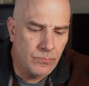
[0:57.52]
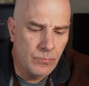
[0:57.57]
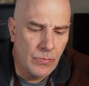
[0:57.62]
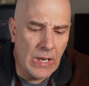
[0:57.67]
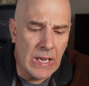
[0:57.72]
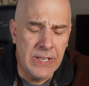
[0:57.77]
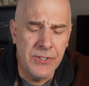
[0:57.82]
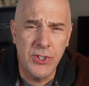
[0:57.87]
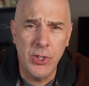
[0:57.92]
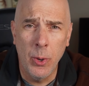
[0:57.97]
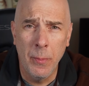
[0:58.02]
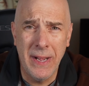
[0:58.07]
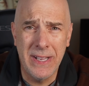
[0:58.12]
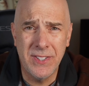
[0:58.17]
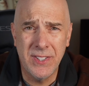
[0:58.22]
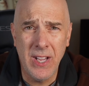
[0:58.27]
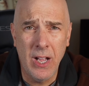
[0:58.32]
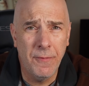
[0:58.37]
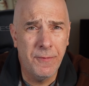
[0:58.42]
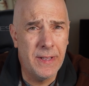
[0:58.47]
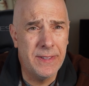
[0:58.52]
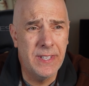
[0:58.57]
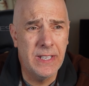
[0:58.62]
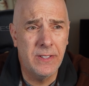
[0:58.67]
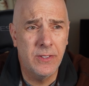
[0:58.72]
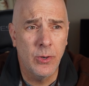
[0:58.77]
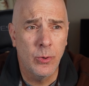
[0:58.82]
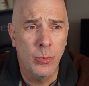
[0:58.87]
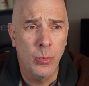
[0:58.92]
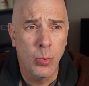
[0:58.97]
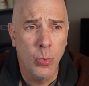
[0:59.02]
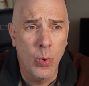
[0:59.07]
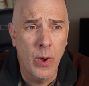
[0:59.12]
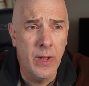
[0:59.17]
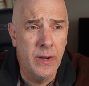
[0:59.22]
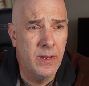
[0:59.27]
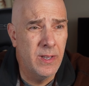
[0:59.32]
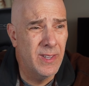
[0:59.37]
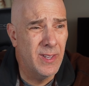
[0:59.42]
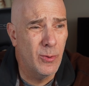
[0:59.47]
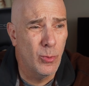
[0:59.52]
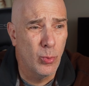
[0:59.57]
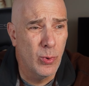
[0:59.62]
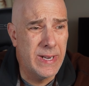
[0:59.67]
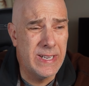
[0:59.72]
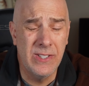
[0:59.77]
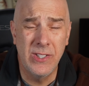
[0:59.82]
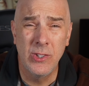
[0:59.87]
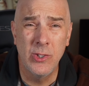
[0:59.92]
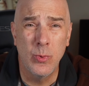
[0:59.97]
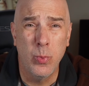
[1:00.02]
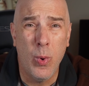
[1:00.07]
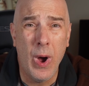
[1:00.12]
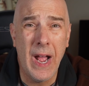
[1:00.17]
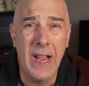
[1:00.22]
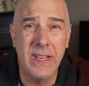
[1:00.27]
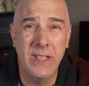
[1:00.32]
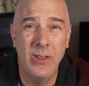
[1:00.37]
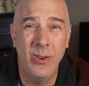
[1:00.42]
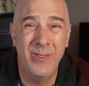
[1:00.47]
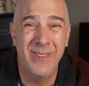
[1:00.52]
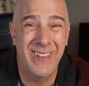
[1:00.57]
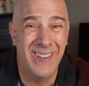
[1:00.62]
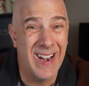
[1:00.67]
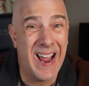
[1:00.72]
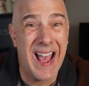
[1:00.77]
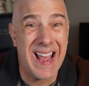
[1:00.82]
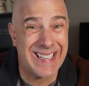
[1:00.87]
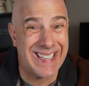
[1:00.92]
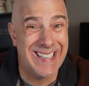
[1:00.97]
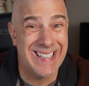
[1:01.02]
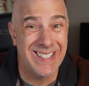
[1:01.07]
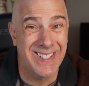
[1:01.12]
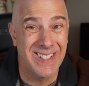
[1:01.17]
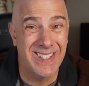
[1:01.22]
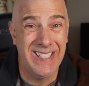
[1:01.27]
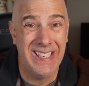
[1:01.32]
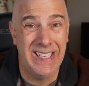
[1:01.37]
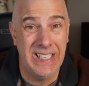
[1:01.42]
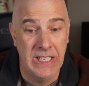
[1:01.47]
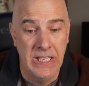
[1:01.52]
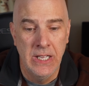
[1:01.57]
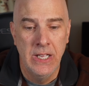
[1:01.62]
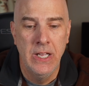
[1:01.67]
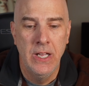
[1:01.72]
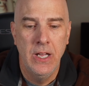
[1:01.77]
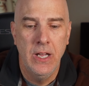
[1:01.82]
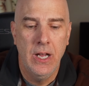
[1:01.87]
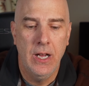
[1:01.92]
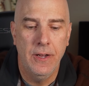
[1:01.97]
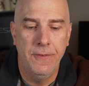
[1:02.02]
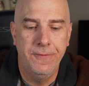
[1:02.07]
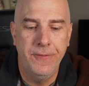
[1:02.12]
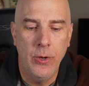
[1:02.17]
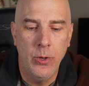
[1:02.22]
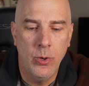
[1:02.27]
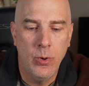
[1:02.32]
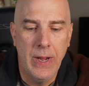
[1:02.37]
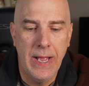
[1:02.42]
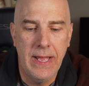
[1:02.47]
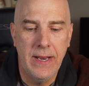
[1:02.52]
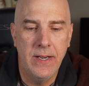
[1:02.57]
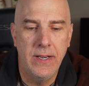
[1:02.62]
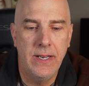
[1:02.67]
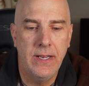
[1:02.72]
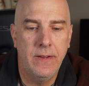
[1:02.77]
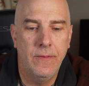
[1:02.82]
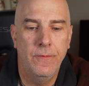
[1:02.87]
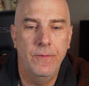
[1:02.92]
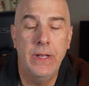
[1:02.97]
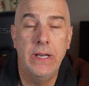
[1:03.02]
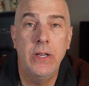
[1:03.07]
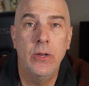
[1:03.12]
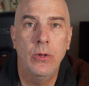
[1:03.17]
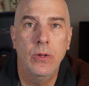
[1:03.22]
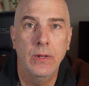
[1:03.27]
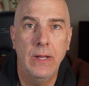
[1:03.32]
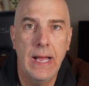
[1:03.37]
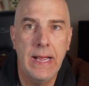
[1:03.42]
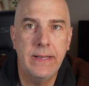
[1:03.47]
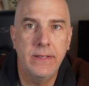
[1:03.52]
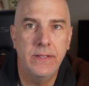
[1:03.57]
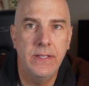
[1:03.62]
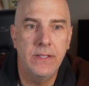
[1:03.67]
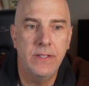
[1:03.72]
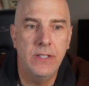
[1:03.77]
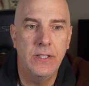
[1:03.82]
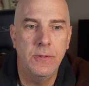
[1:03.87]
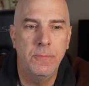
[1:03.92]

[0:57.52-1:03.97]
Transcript: And so myself, I think they're one of the reasons why you're not going to see a photo editing video like this is